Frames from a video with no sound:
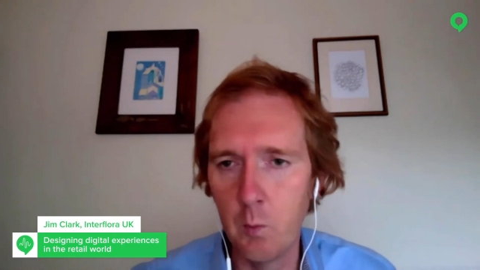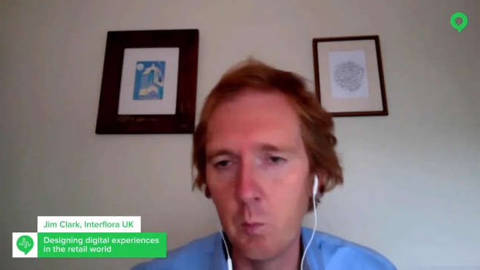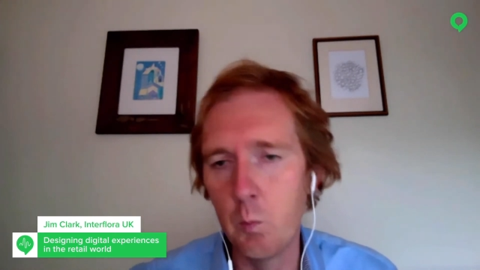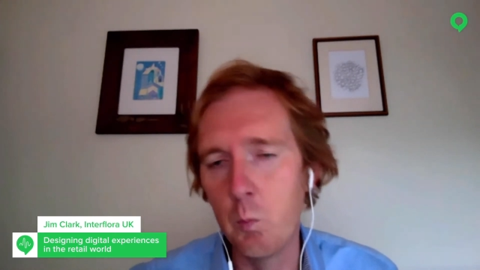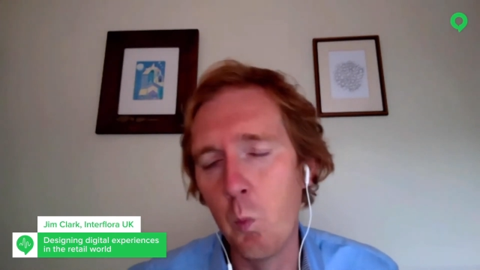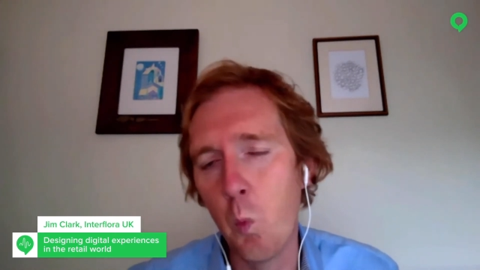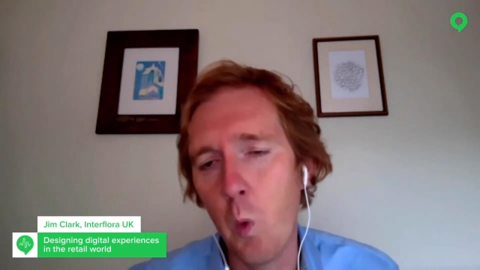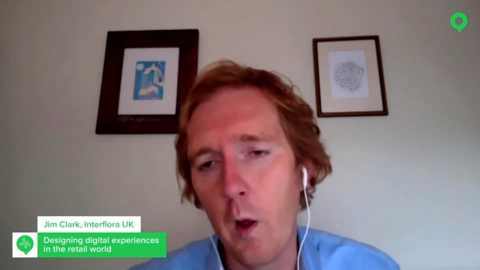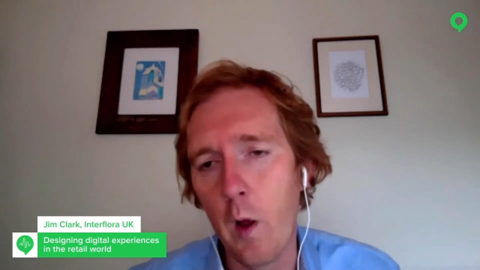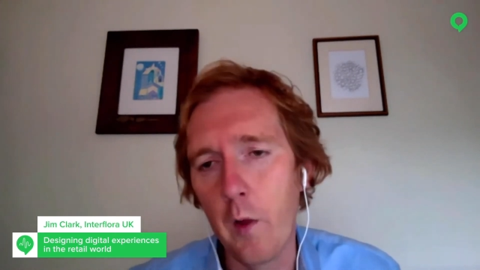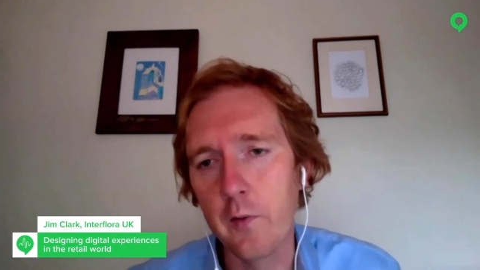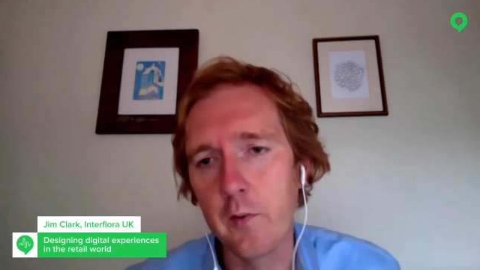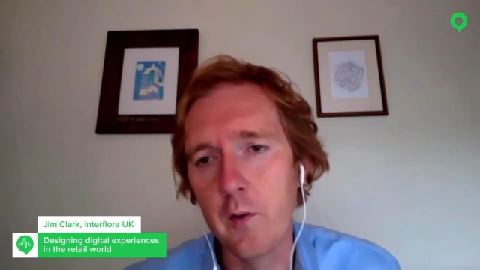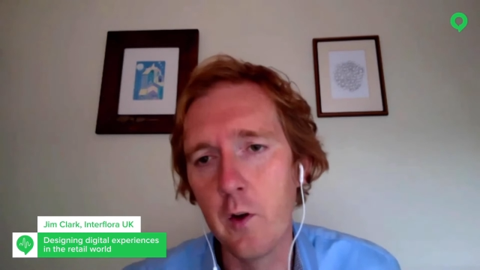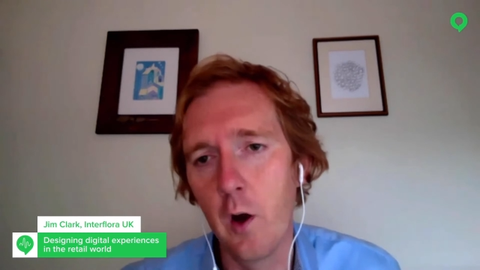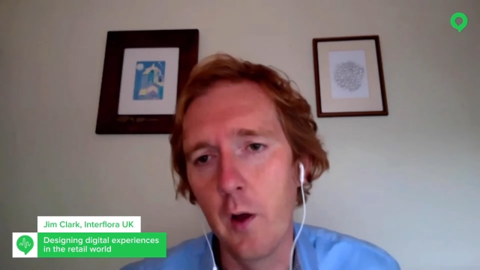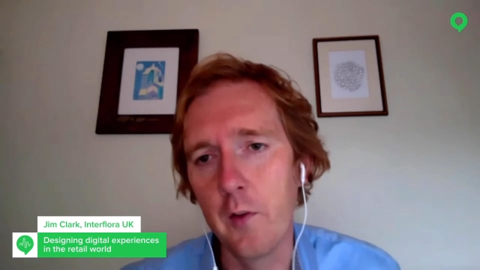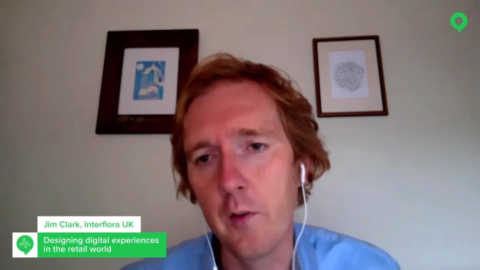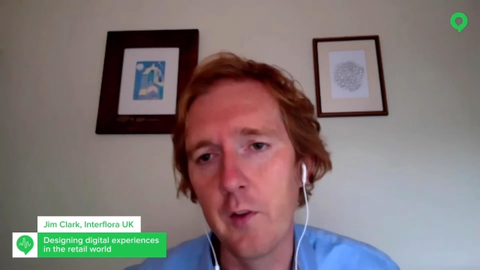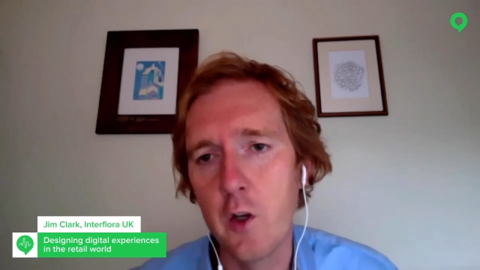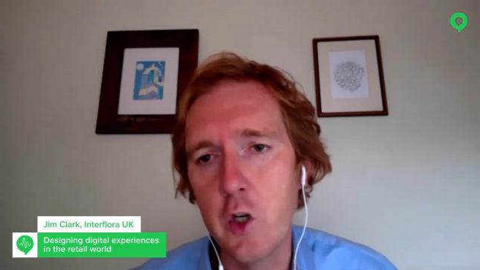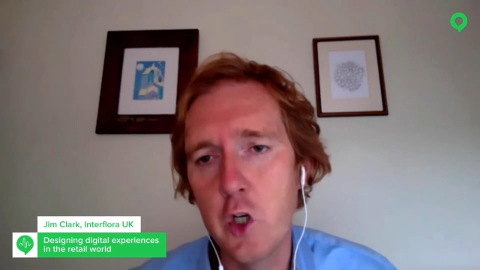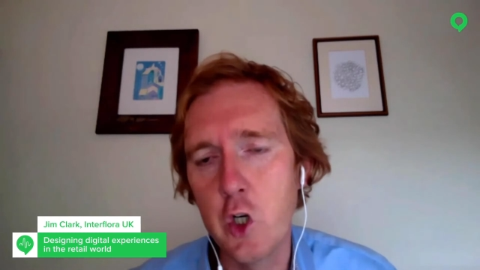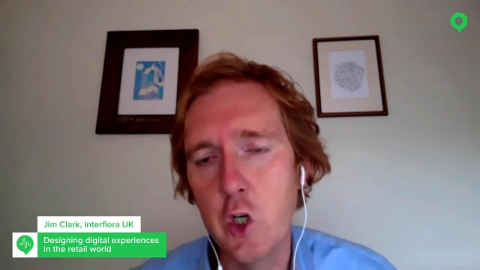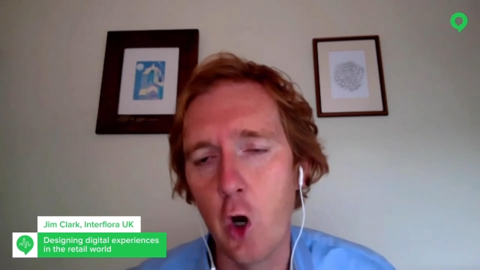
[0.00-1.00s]
whilst not as
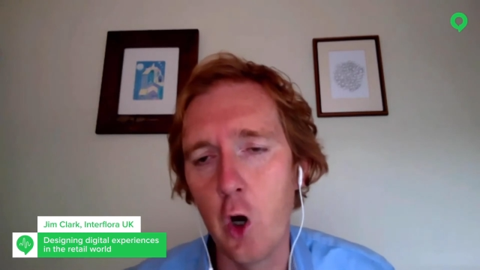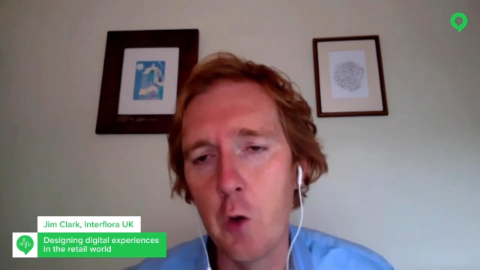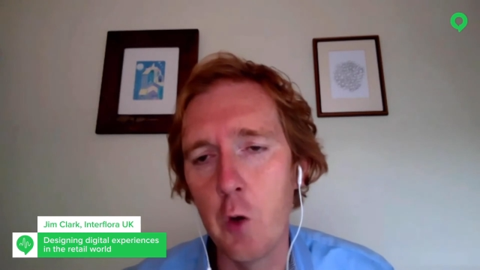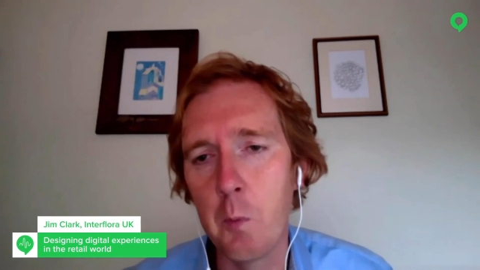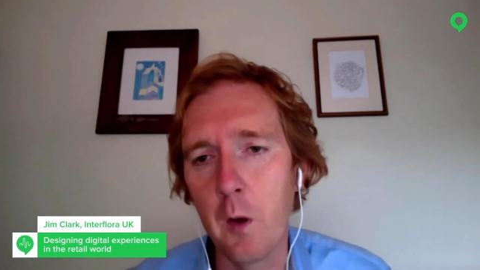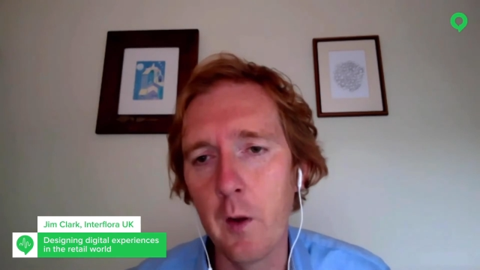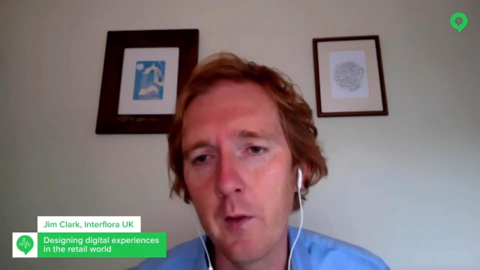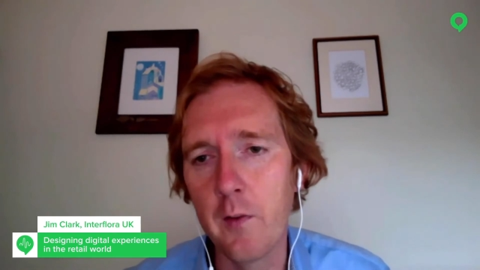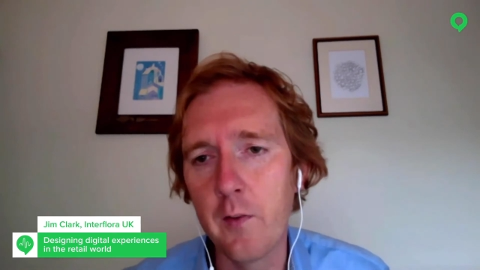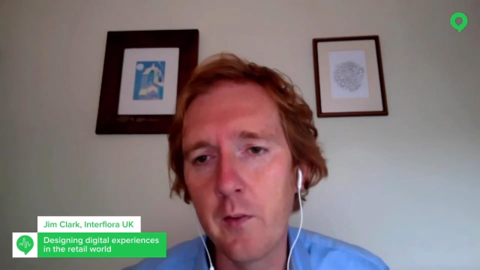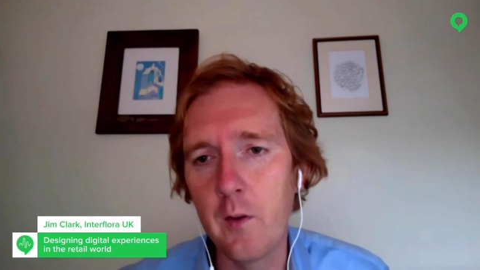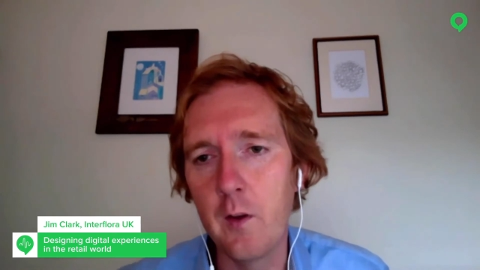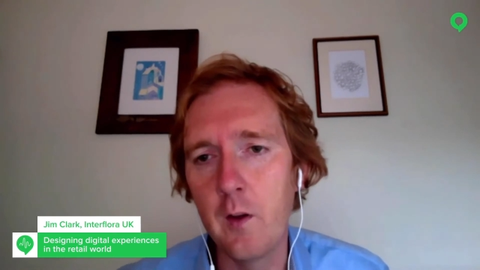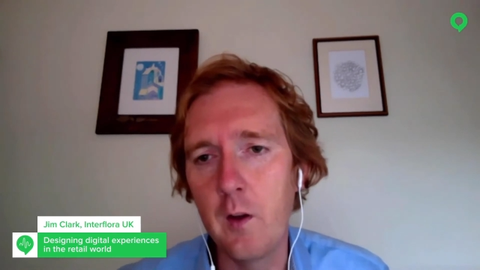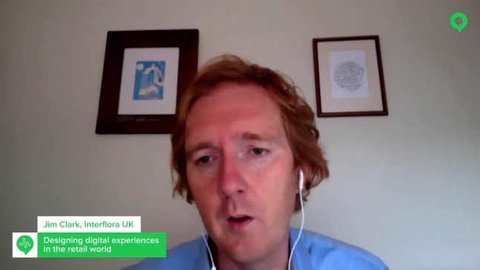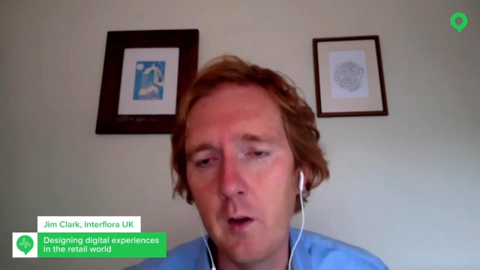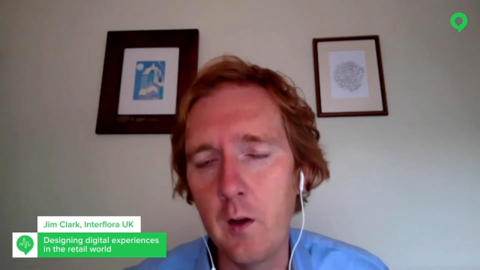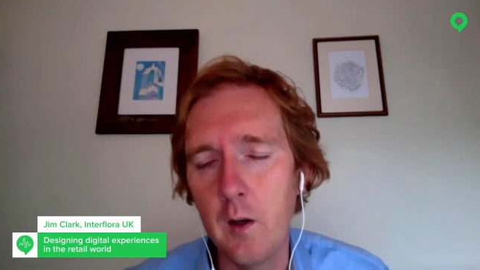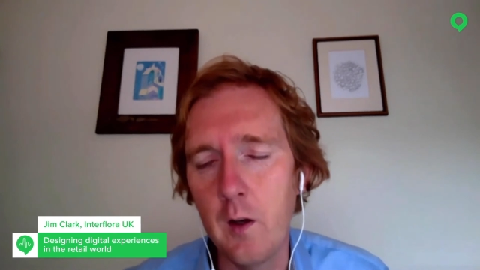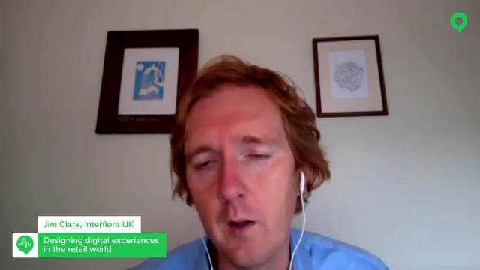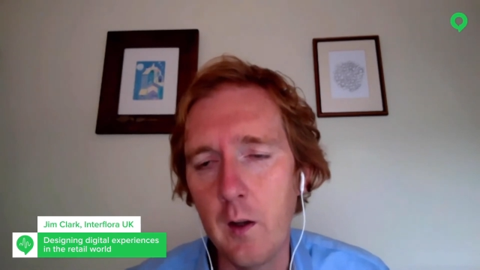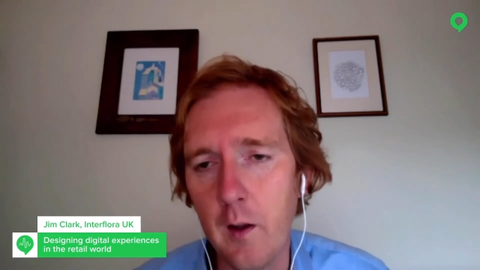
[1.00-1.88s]
enjoyable as the